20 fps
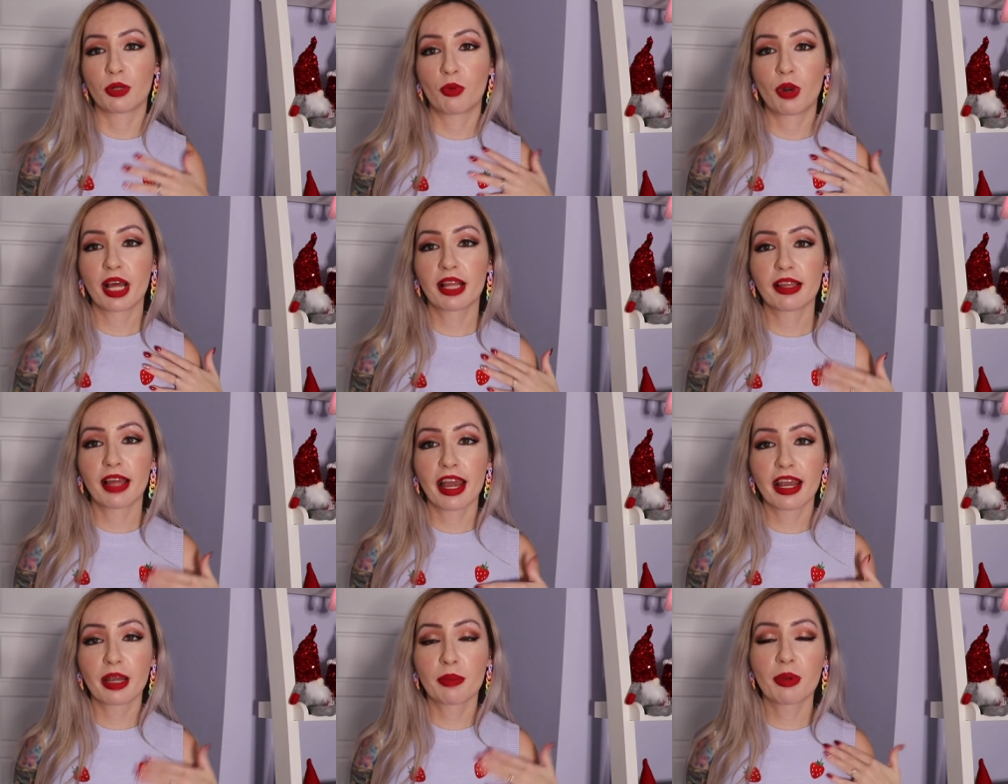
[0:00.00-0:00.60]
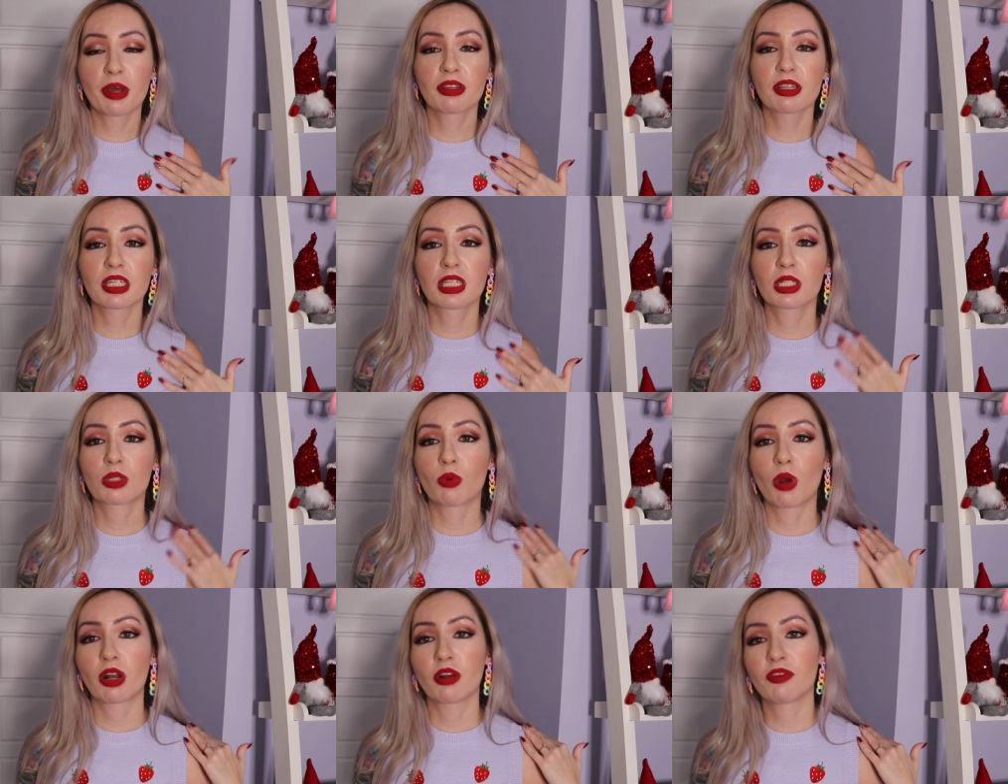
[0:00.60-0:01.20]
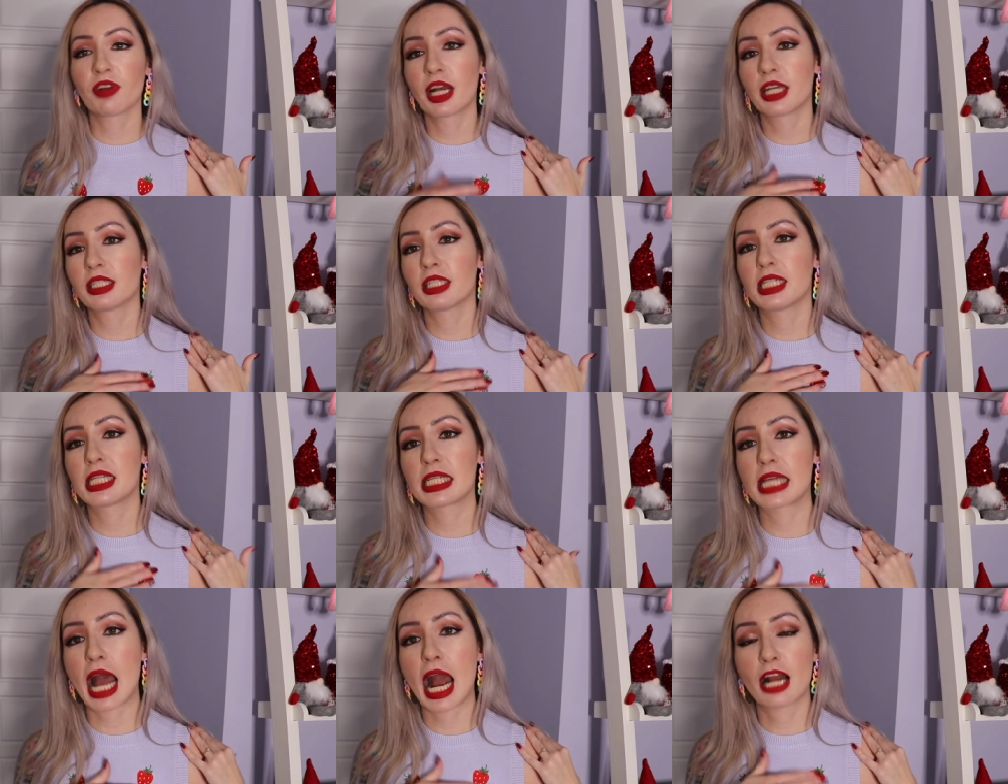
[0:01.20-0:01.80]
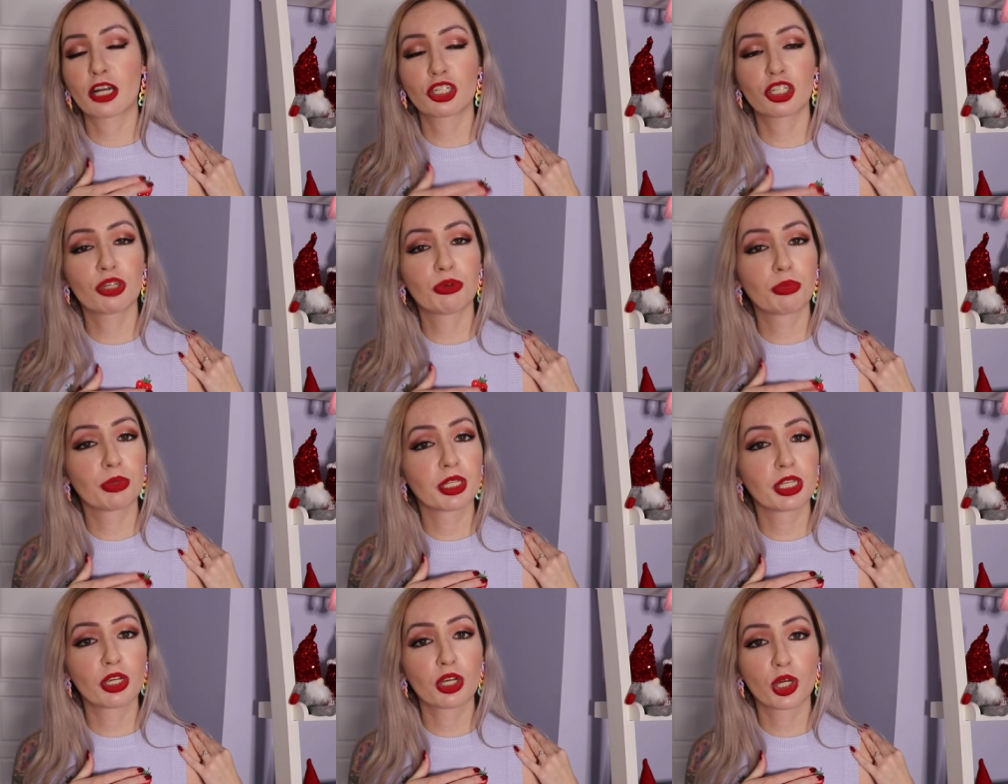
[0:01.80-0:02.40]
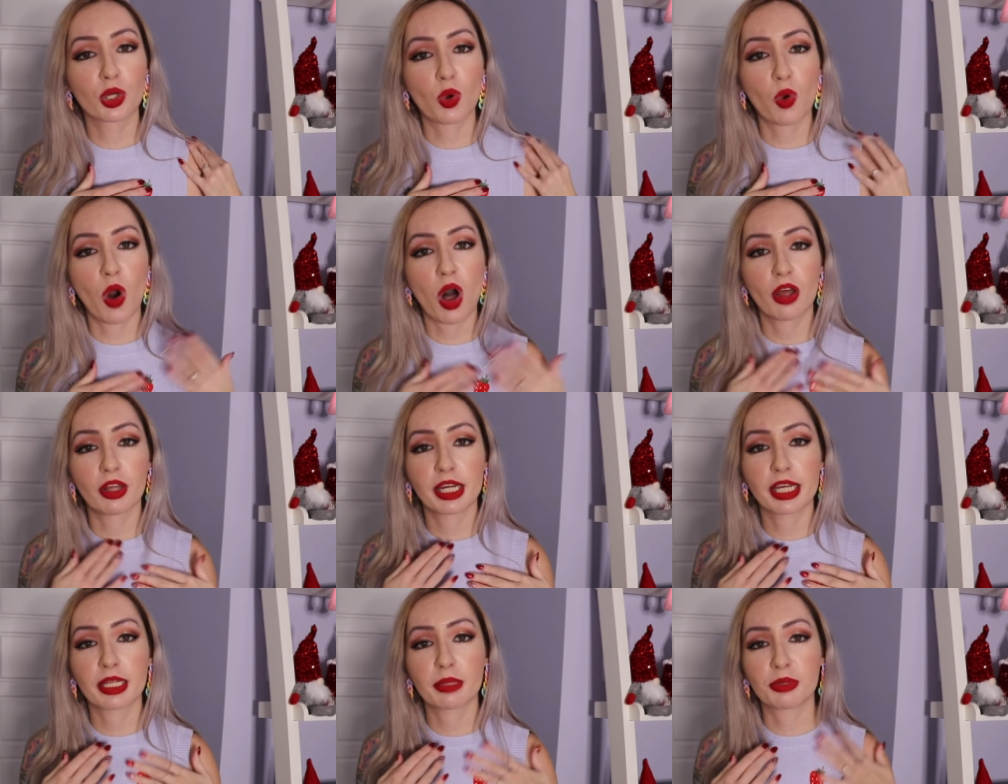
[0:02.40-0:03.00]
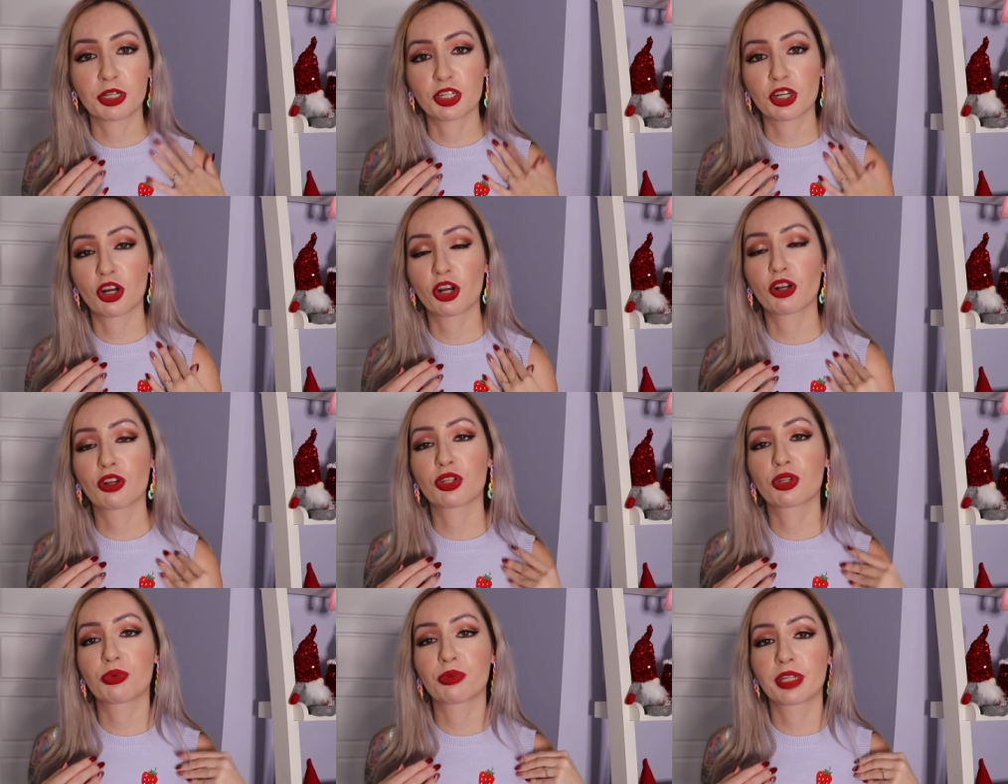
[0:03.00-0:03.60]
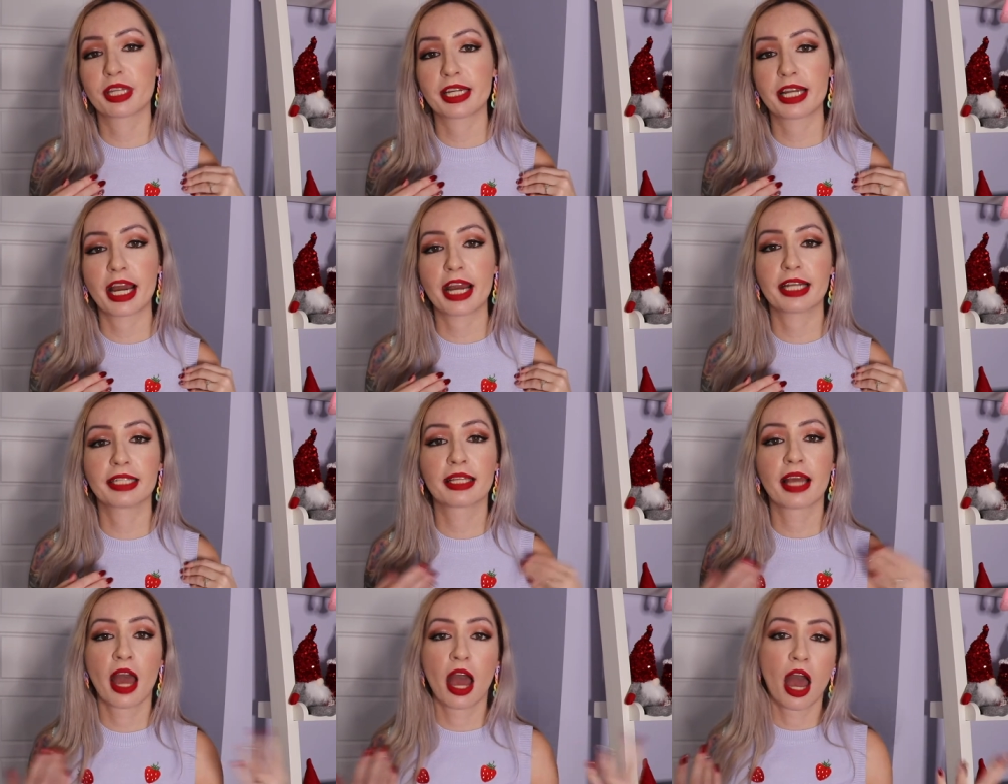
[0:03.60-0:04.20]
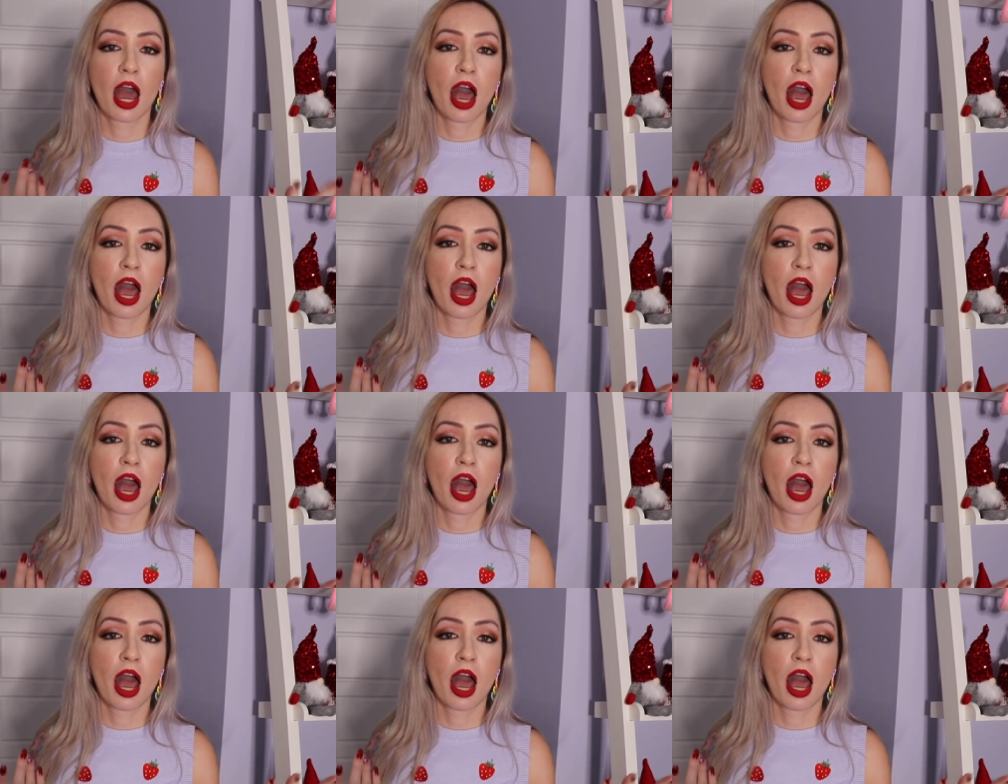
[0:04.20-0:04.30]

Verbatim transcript: And what I like about this sweater vest is it's actually really good quality. The material is really nice.